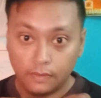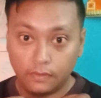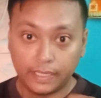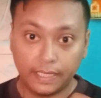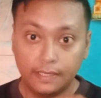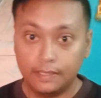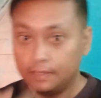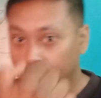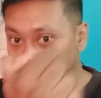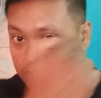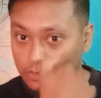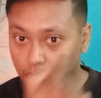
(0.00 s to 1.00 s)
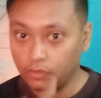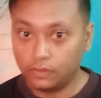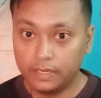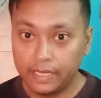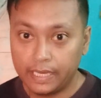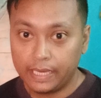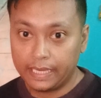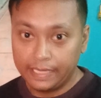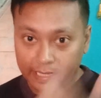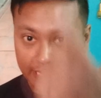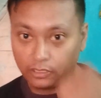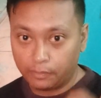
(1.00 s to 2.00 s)
Okay, so
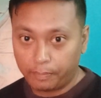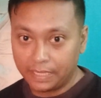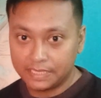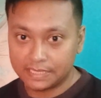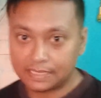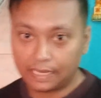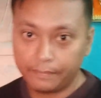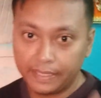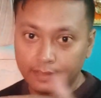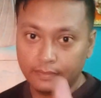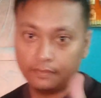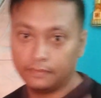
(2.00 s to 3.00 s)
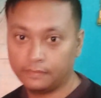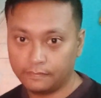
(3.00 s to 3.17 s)
any kind of punch is coming,